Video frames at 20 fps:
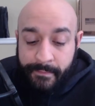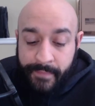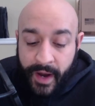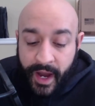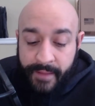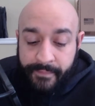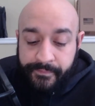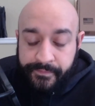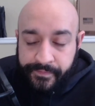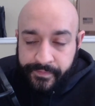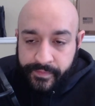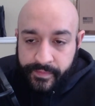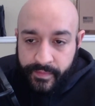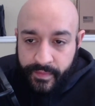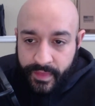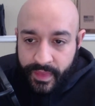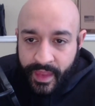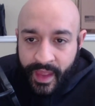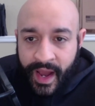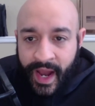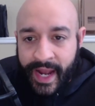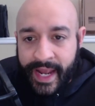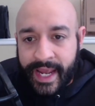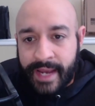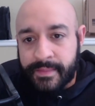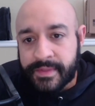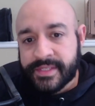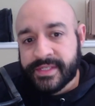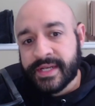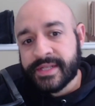But I
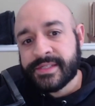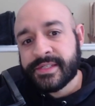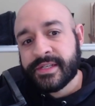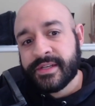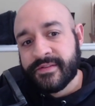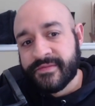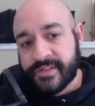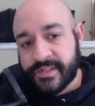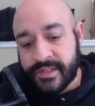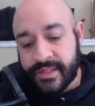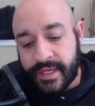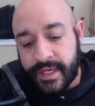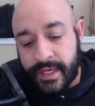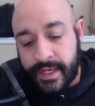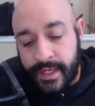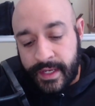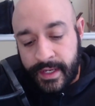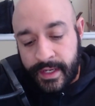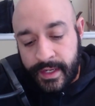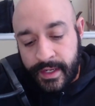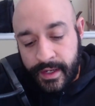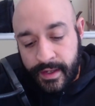am sensitive to the